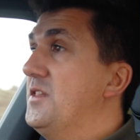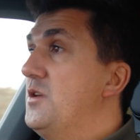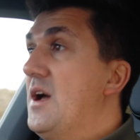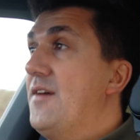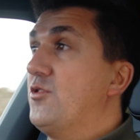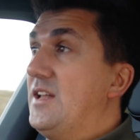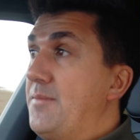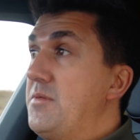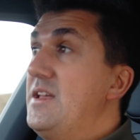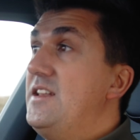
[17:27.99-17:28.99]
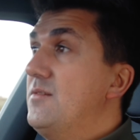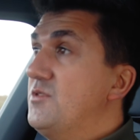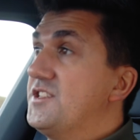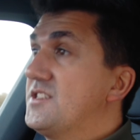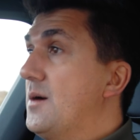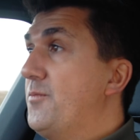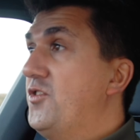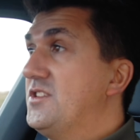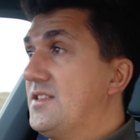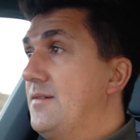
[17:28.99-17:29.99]
You have got a happy medium, which is
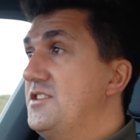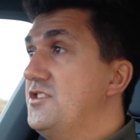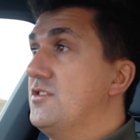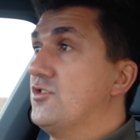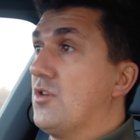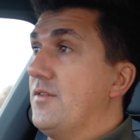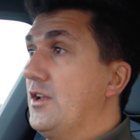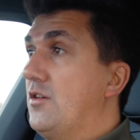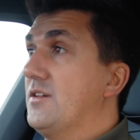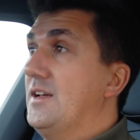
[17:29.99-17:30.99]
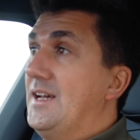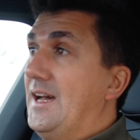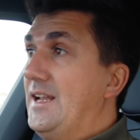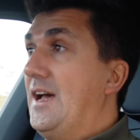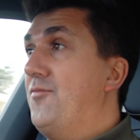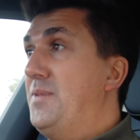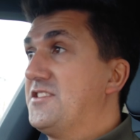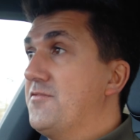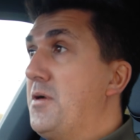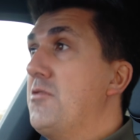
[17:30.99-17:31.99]
comfort, so that means you can drive along and have
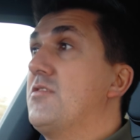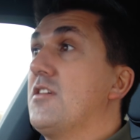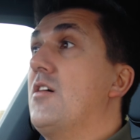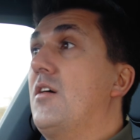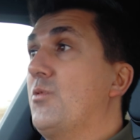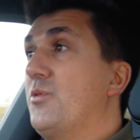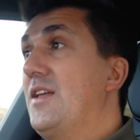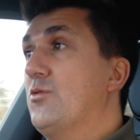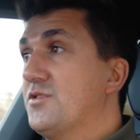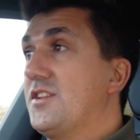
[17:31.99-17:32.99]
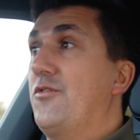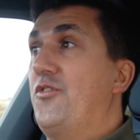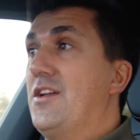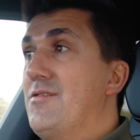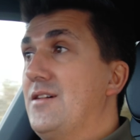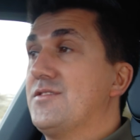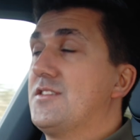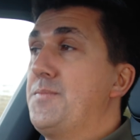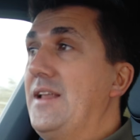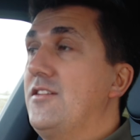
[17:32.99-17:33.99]
best of both. The car will then also figure out,
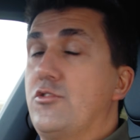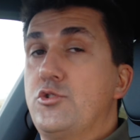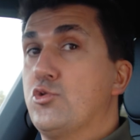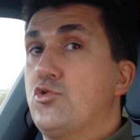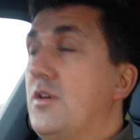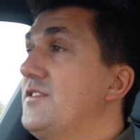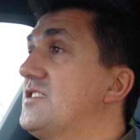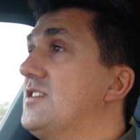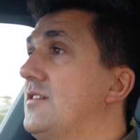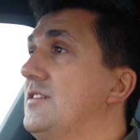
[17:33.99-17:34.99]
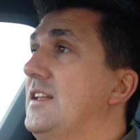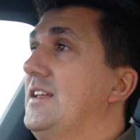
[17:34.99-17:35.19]
depending on your driving style,